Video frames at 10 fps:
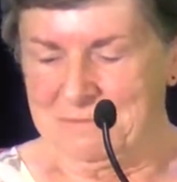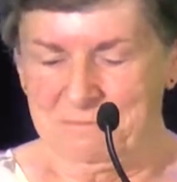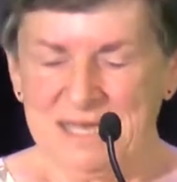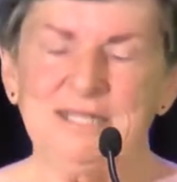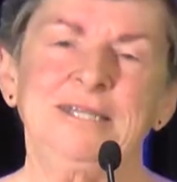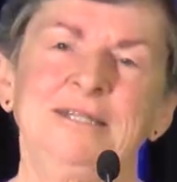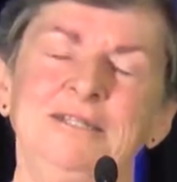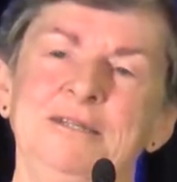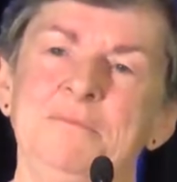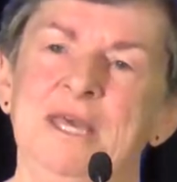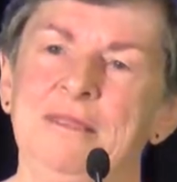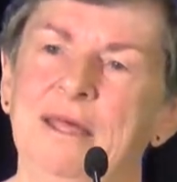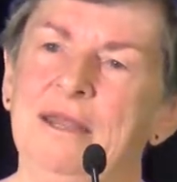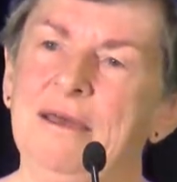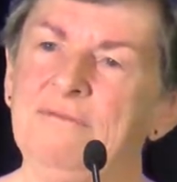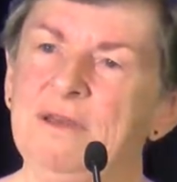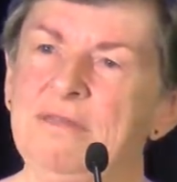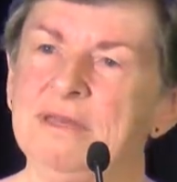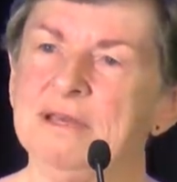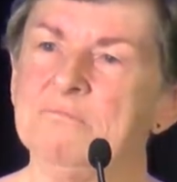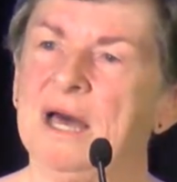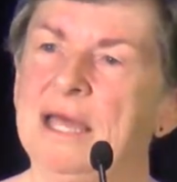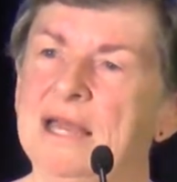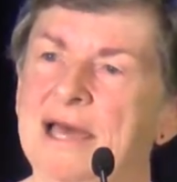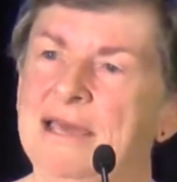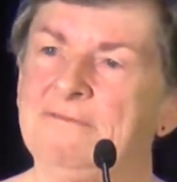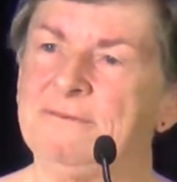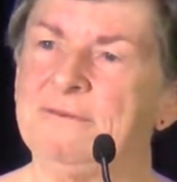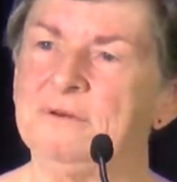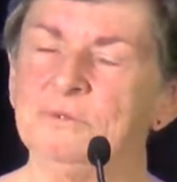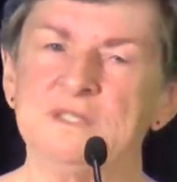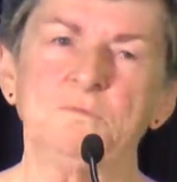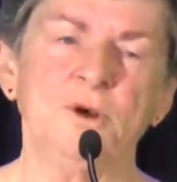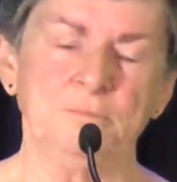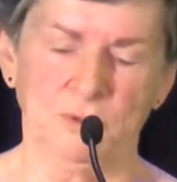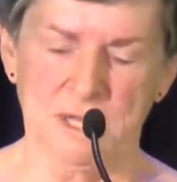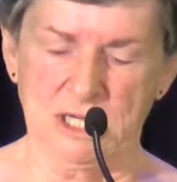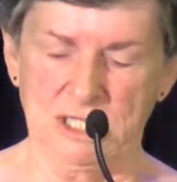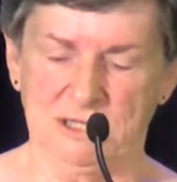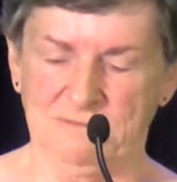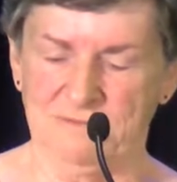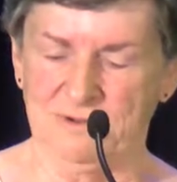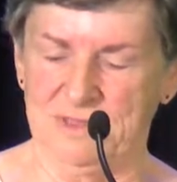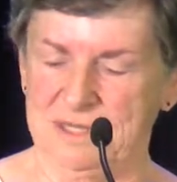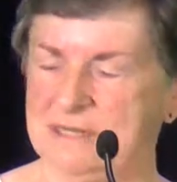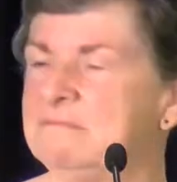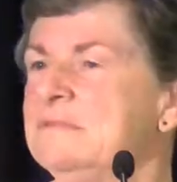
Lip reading: by teaching me that everything in my life was preparation for the